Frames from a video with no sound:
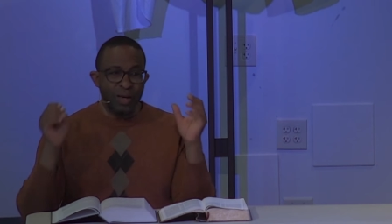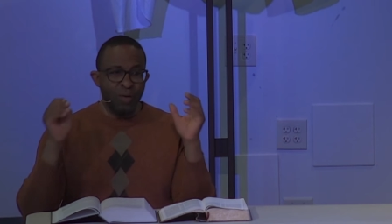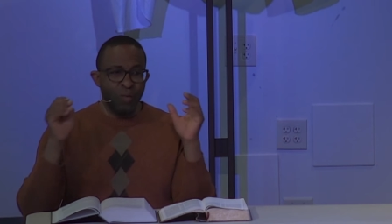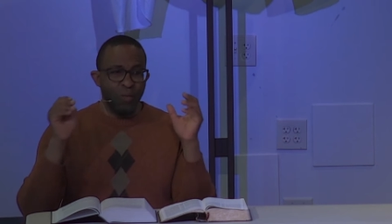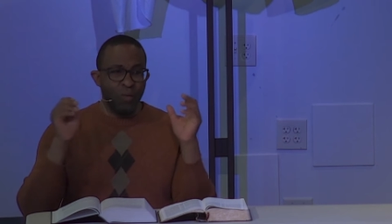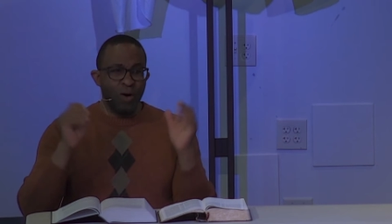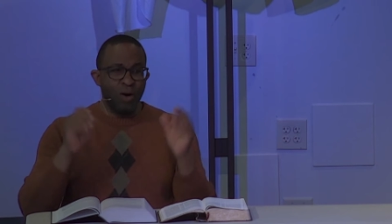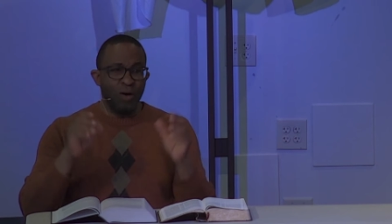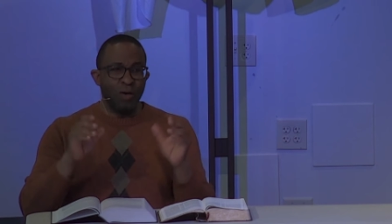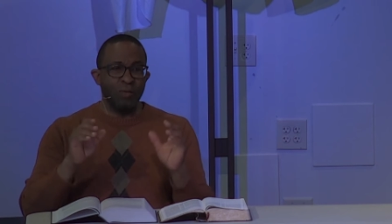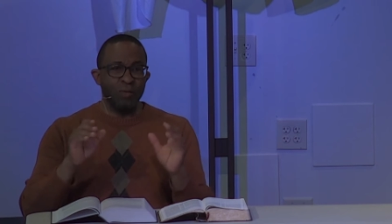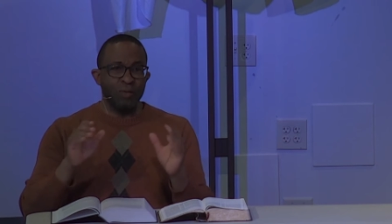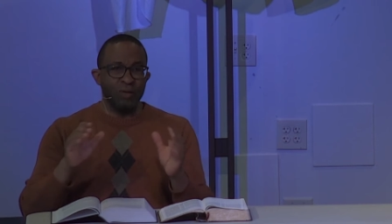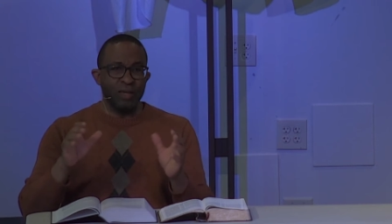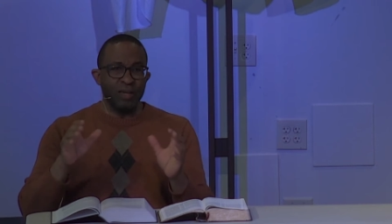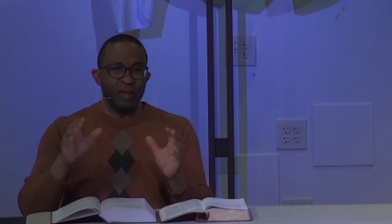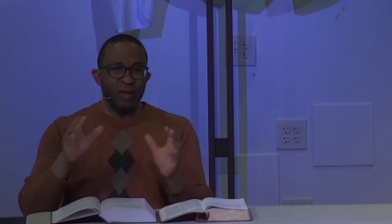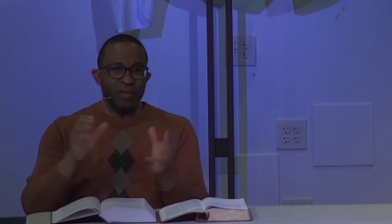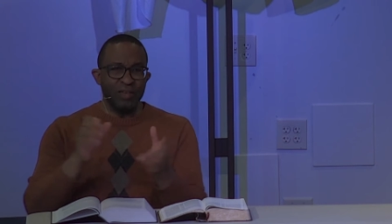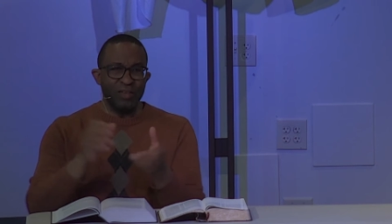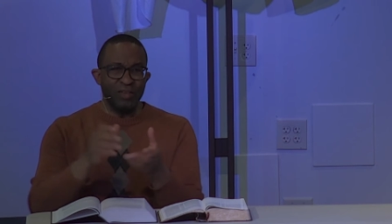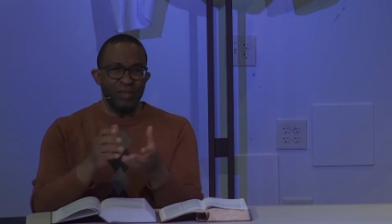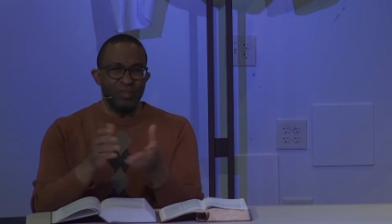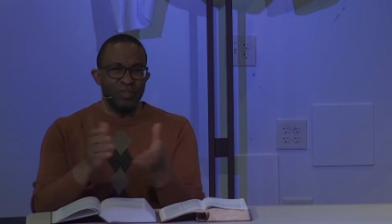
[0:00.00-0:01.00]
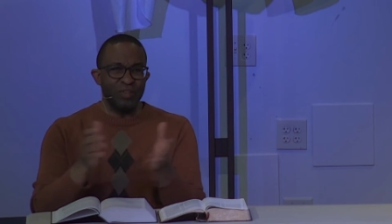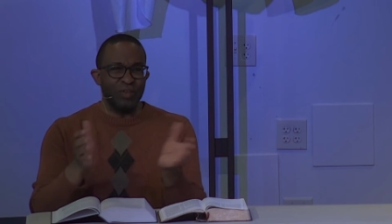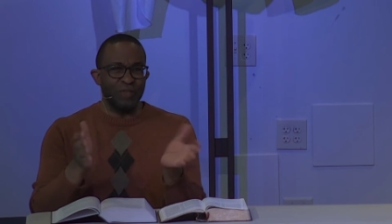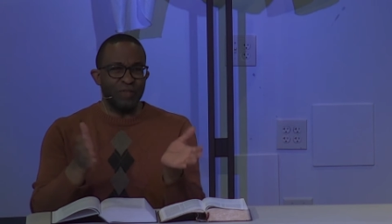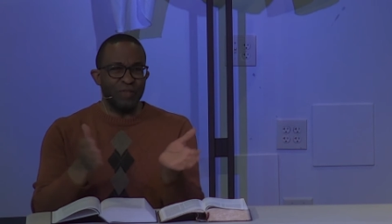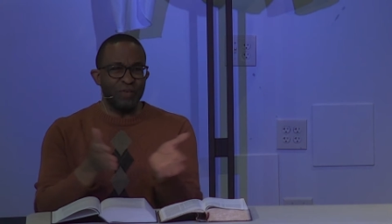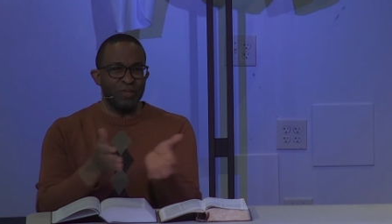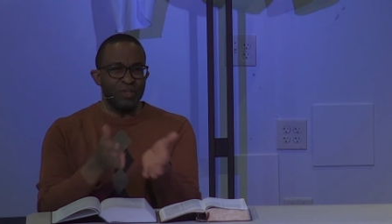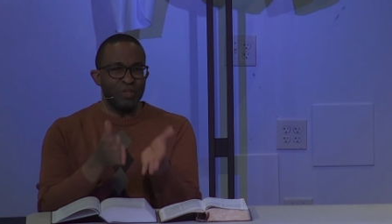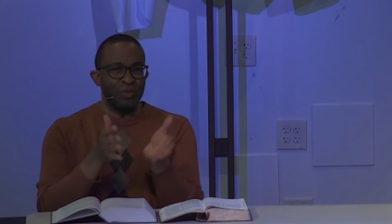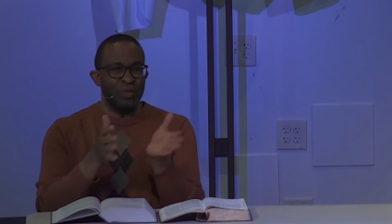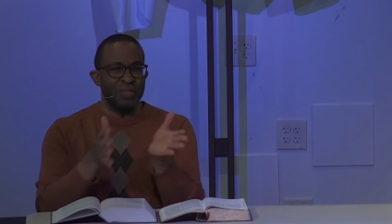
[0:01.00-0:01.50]
Well, usually
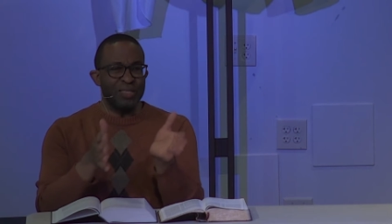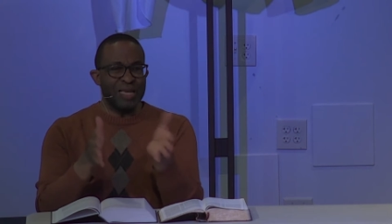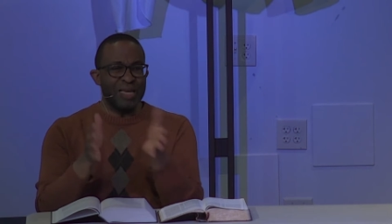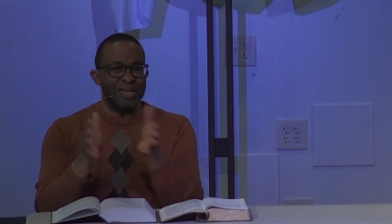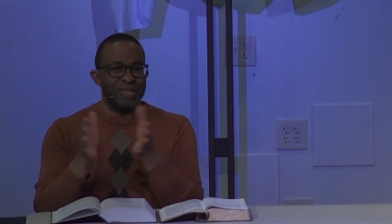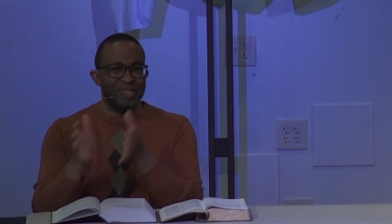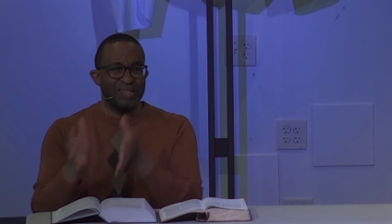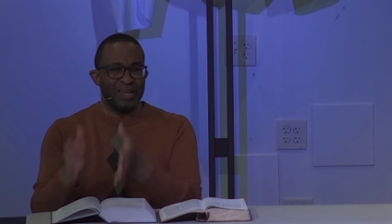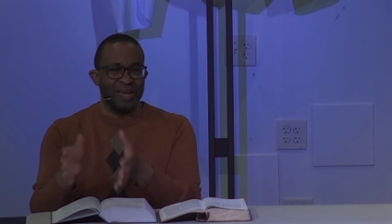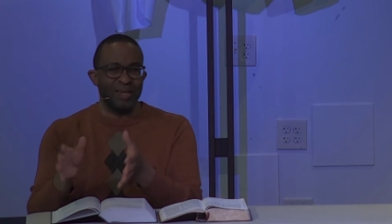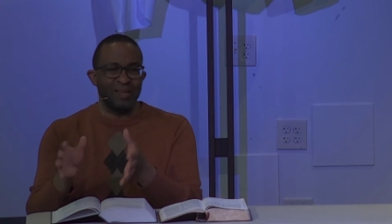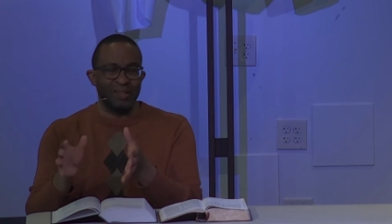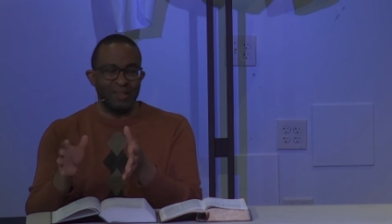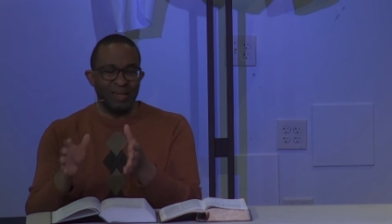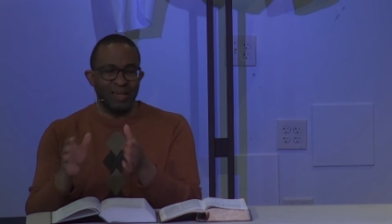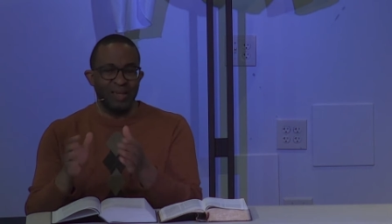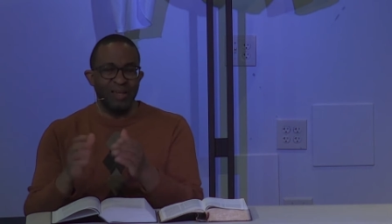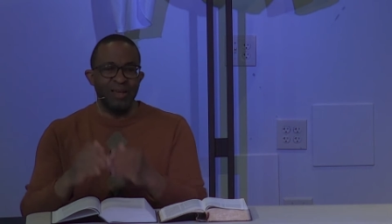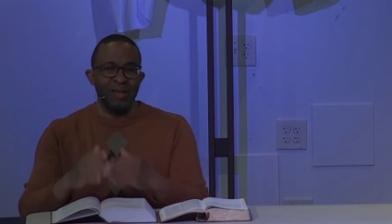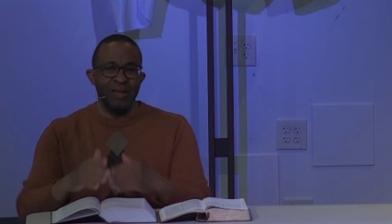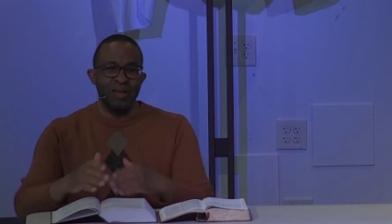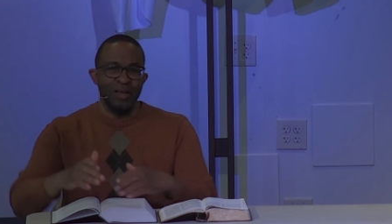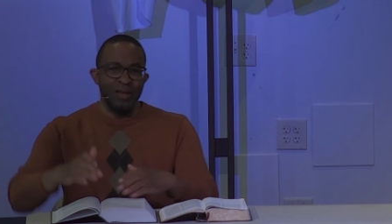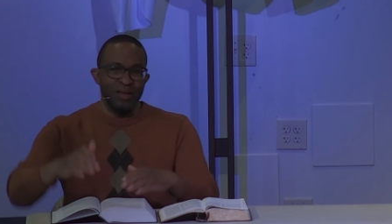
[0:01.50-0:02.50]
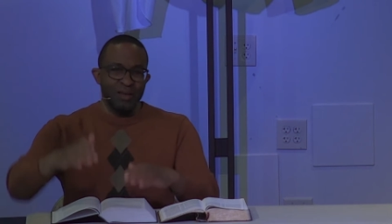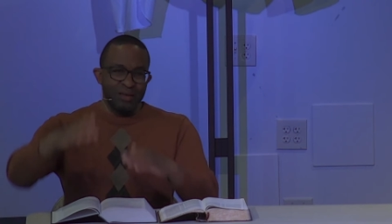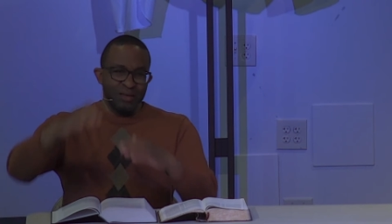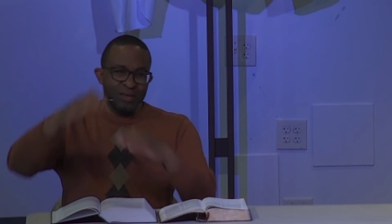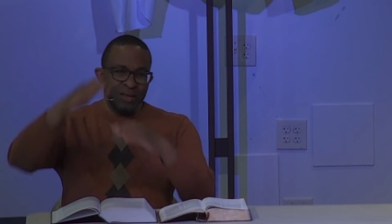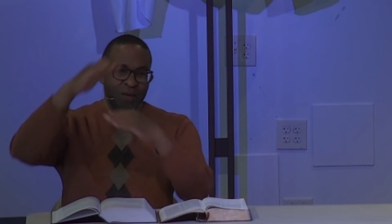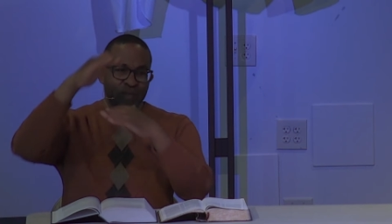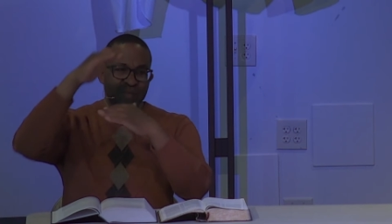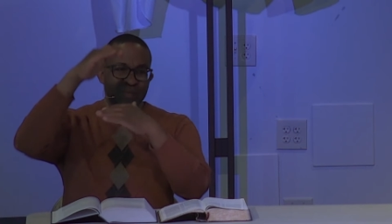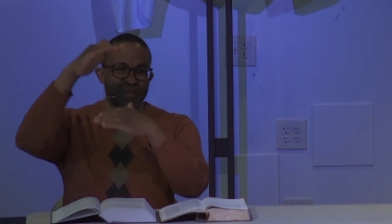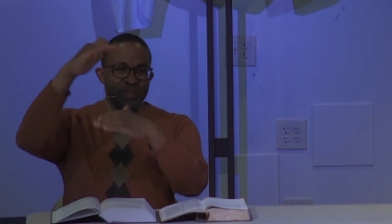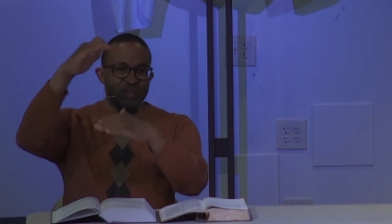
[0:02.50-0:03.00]
if you're doing that daily,
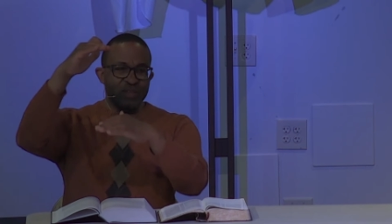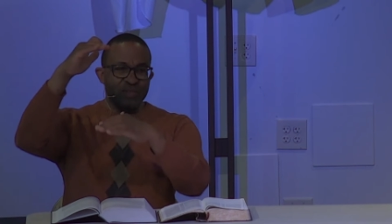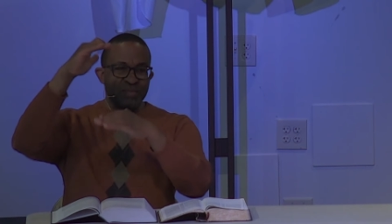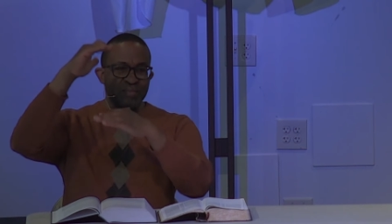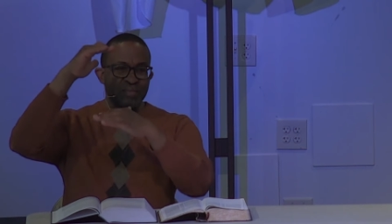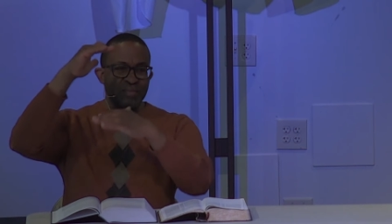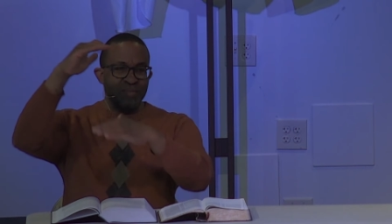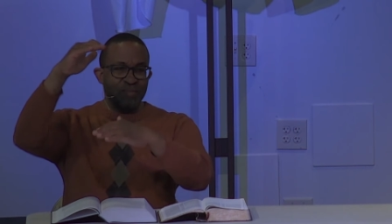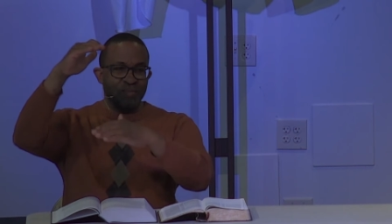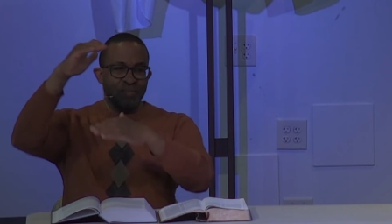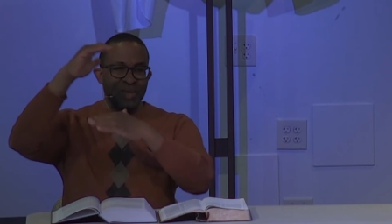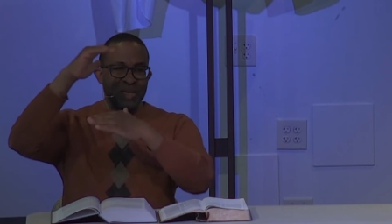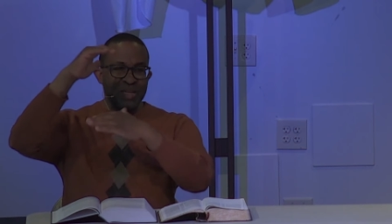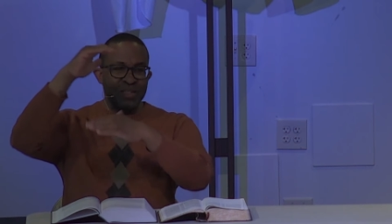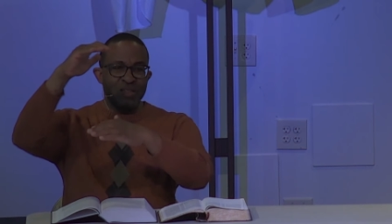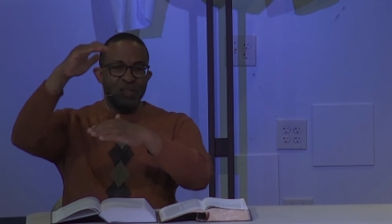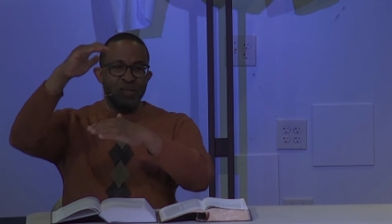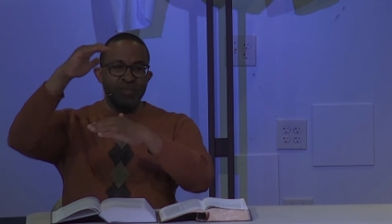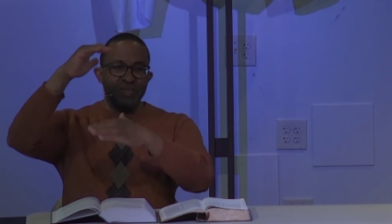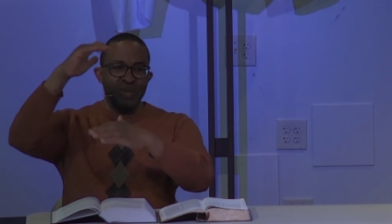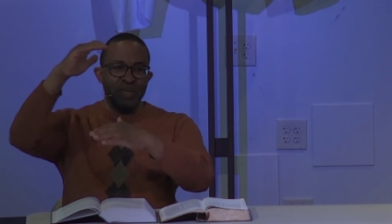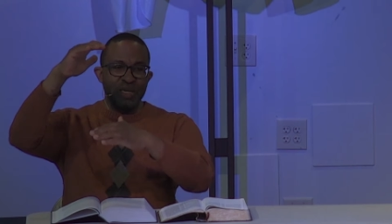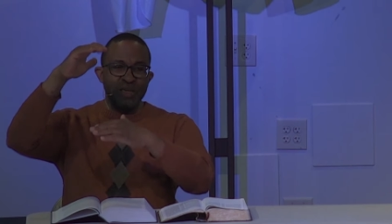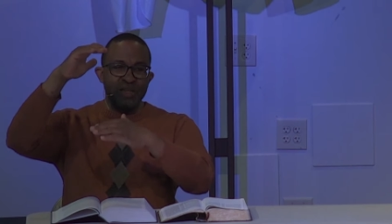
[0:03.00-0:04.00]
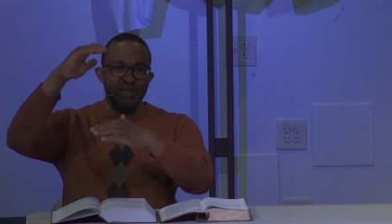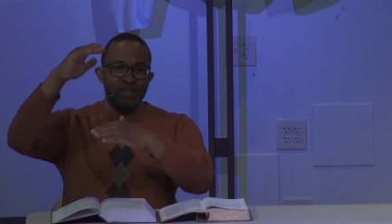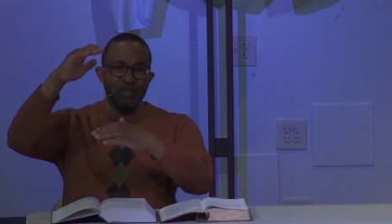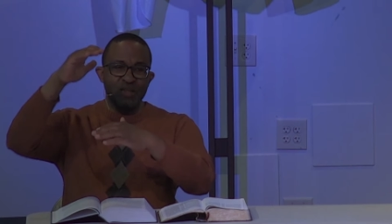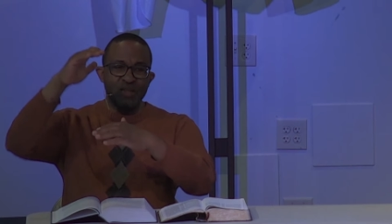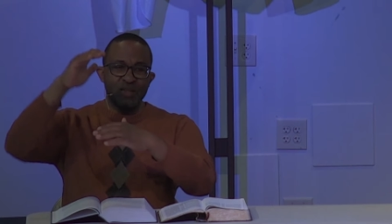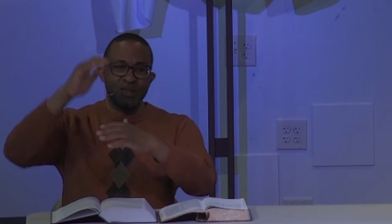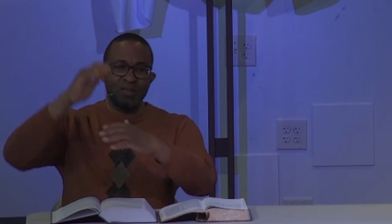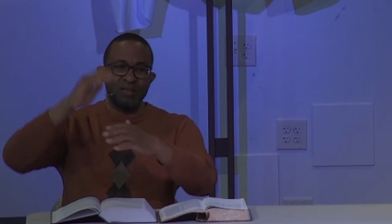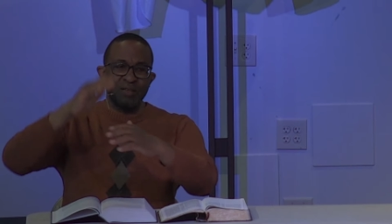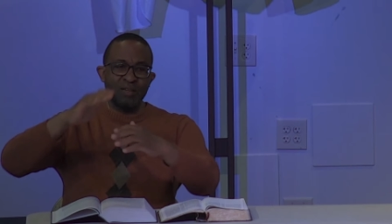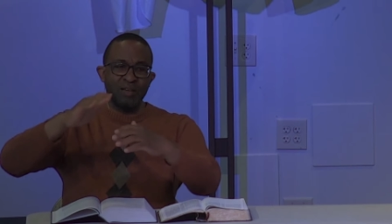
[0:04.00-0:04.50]
you have these bits and
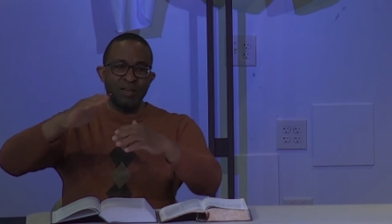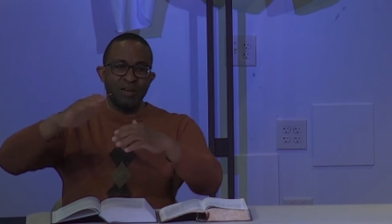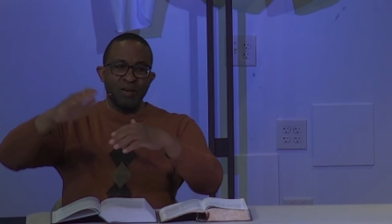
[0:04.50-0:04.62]
pieces,